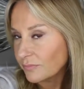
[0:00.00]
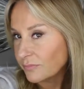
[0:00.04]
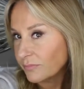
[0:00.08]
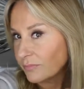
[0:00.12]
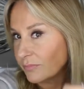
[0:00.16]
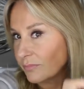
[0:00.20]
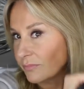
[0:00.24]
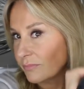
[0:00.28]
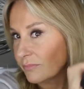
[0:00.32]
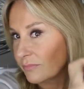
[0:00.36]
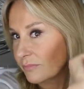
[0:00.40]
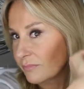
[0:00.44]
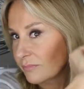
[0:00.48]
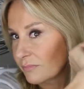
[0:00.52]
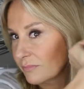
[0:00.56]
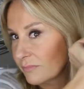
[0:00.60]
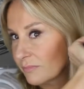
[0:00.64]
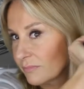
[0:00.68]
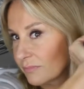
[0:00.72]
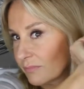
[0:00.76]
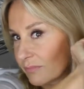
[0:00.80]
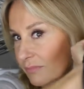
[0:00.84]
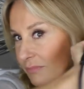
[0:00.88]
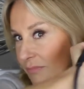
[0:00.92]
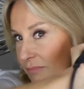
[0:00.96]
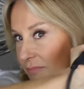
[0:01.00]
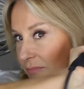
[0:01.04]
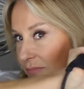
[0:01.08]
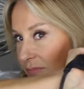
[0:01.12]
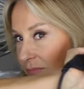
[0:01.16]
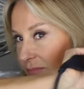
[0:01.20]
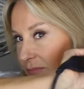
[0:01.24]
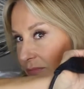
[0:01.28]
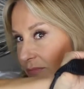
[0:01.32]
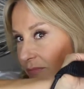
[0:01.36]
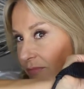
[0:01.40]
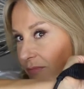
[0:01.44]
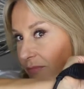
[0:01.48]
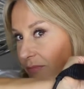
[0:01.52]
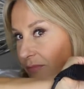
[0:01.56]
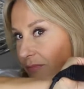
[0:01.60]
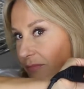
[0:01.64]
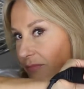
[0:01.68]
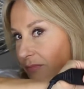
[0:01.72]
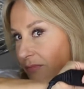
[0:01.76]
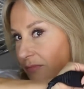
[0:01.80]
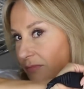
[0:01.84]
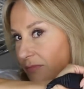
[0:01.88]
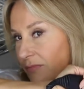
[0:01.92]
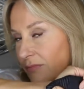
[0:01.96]

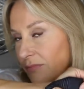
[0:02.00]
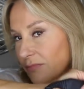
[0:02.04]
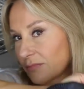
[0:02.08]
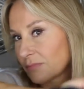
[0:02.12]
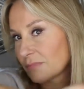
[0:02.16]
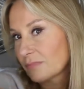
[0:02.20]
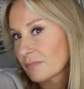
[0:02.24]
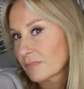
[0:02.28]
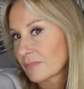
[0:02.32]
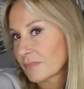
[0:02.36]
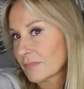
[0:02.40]
[no speech]